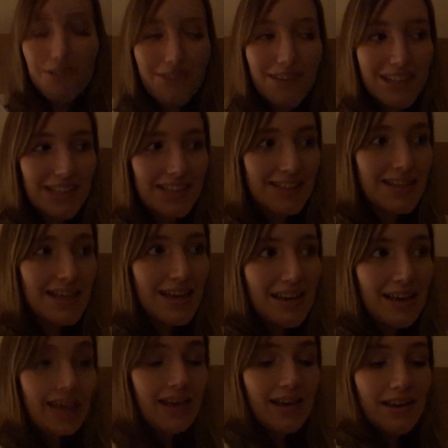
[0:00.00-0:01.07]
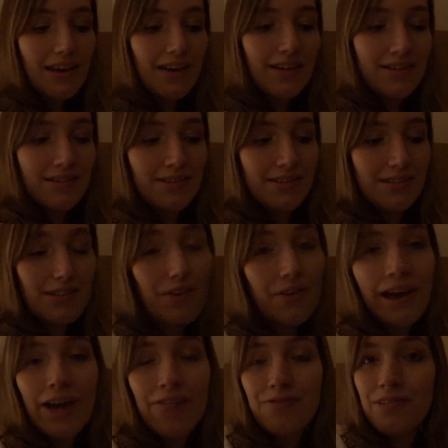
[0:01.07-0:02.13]
the Rings, and though I
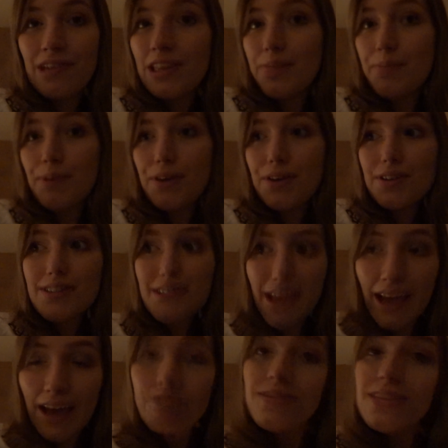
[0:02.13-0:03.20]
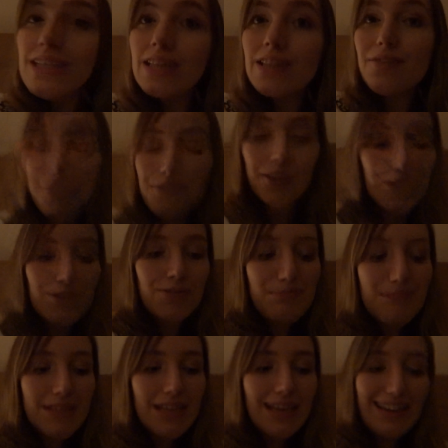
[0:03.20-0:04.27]
haven't read the books, I have seen the
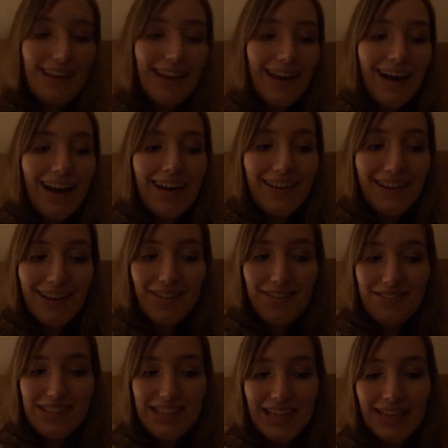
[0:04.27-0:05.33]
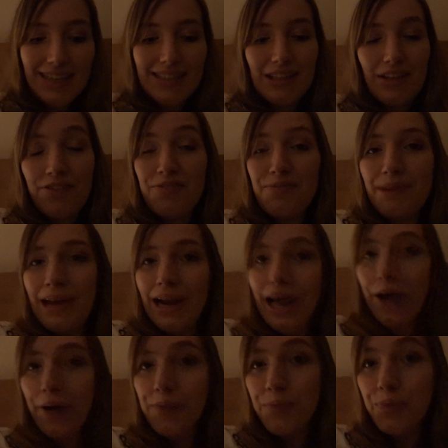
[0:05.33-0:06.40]
films, and I love seeing stuff and being like,